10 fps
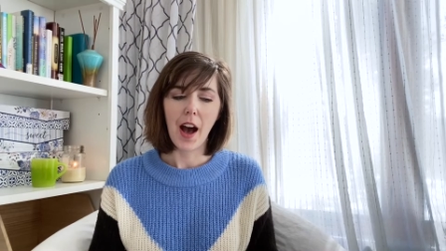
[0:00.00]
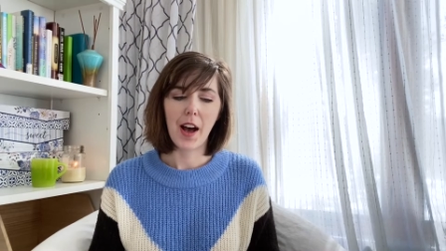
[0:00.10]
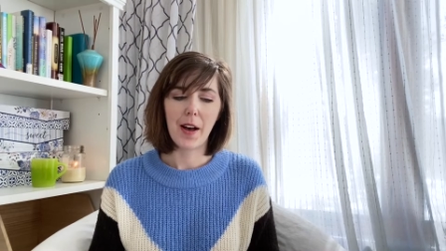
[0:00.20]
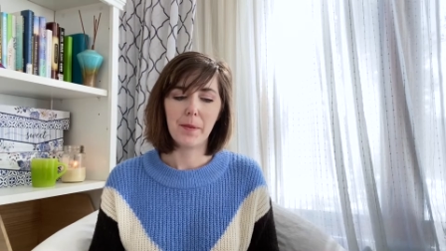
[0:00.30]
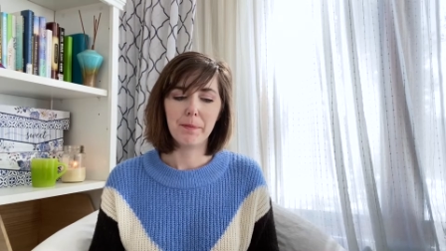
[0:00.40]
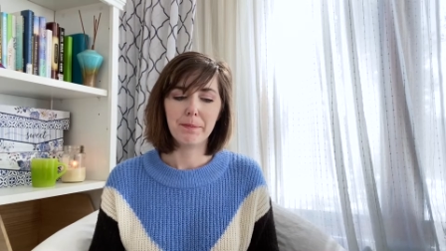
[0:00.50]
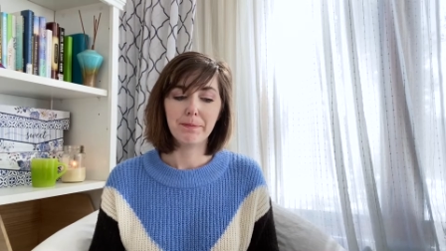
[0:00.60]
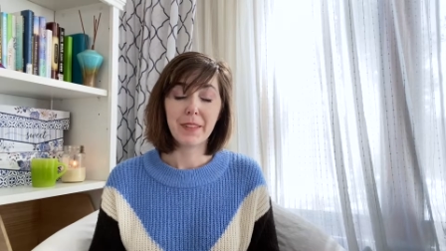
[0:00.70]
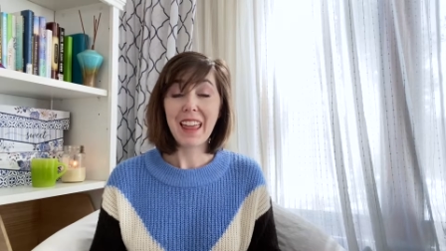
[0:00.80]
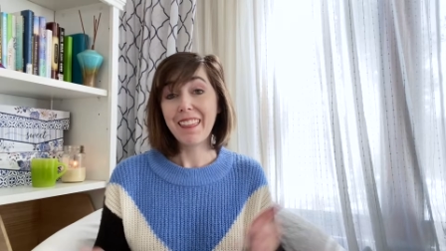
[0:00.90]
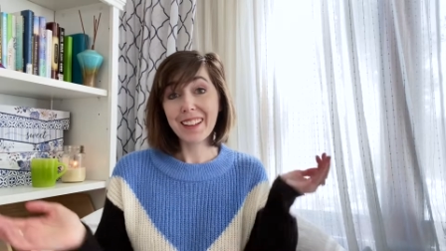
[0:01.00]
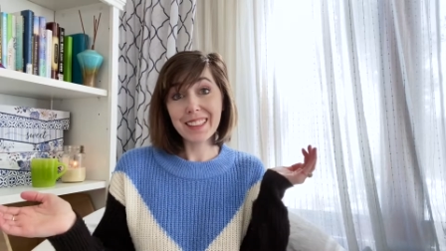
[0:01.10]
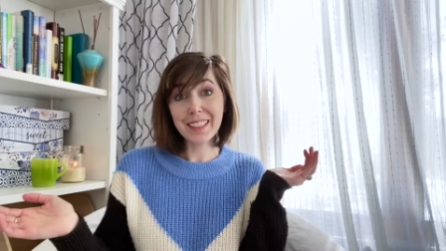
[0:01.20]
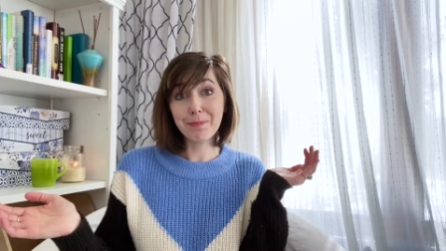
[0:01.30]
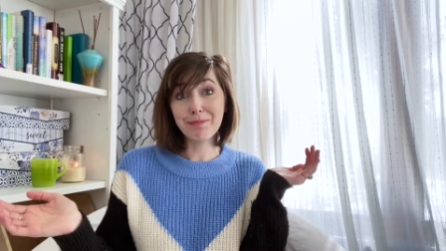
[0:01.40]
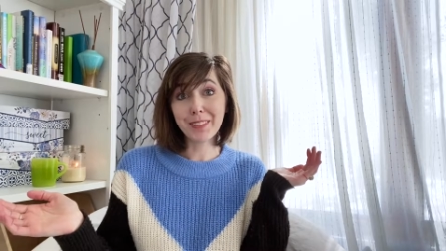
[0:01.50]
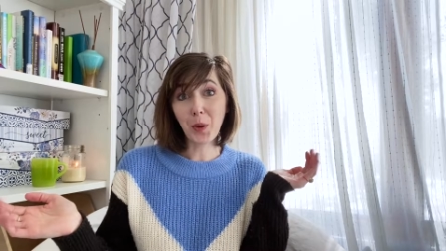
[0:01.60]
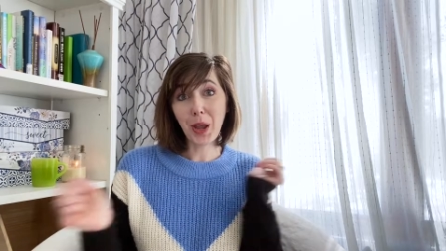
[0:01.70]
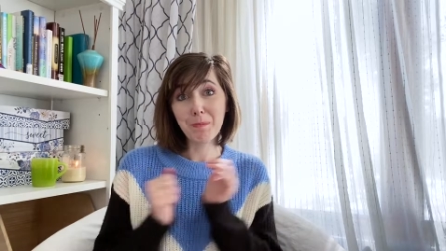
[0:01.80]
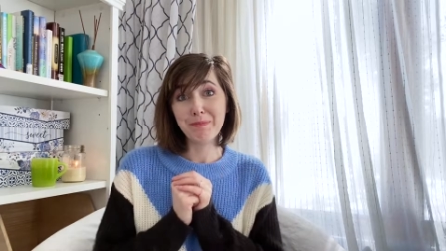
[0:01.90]
And that's it.
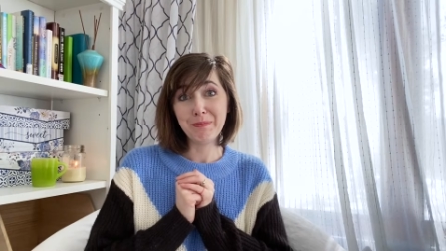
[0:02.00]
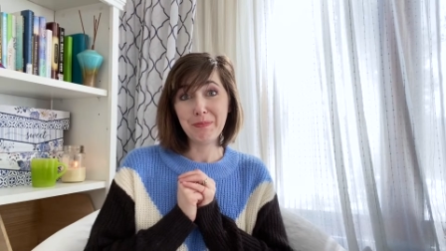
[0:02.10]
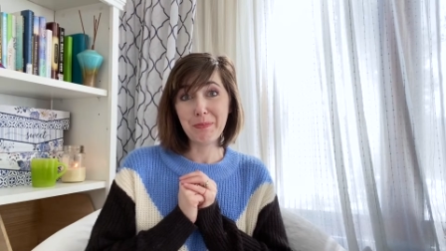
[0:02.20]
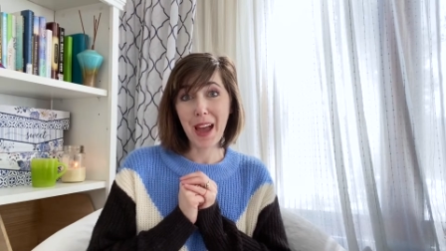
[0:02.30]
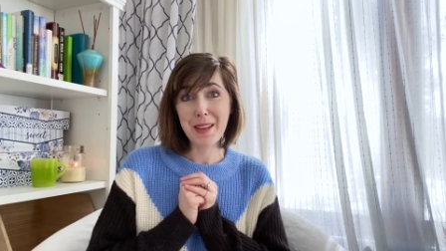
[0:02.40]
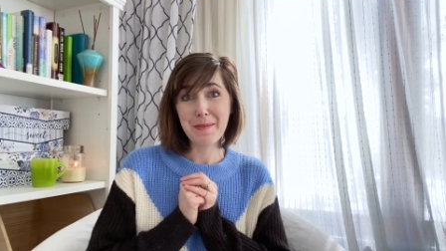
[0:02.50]
Okay, bye.